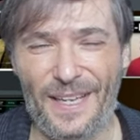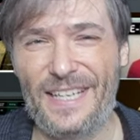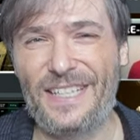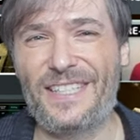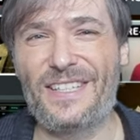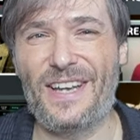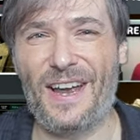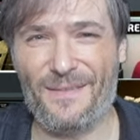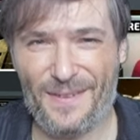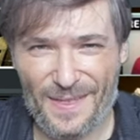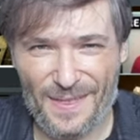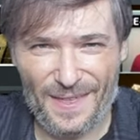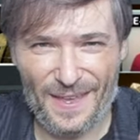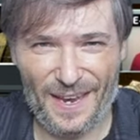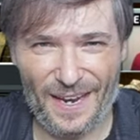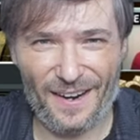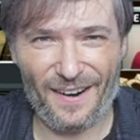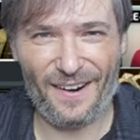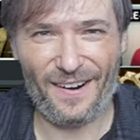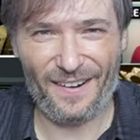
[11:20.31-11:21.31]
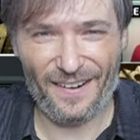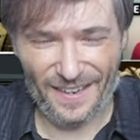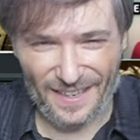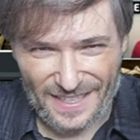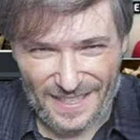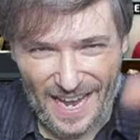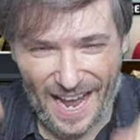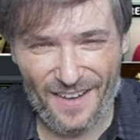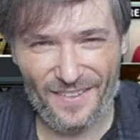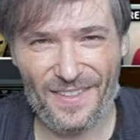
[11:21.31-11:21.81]
Links to everything are
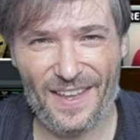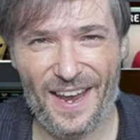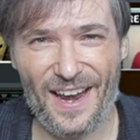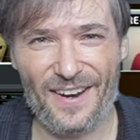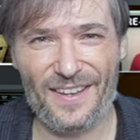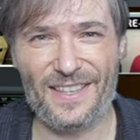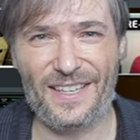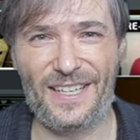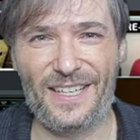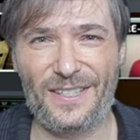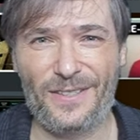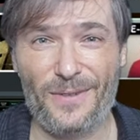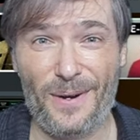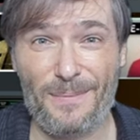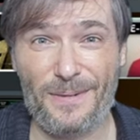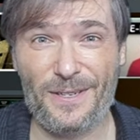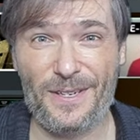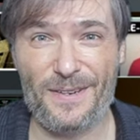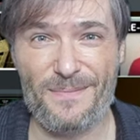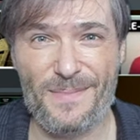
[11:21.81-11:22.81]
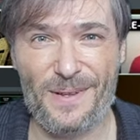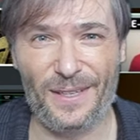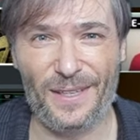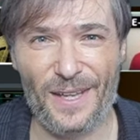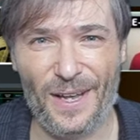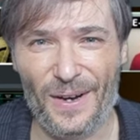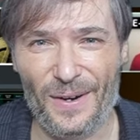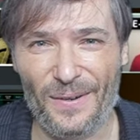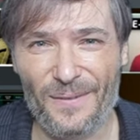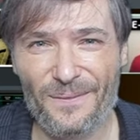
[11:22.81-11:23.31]
down there in the description
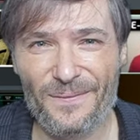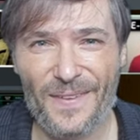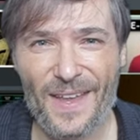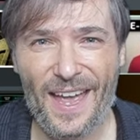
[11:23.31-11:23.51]
below.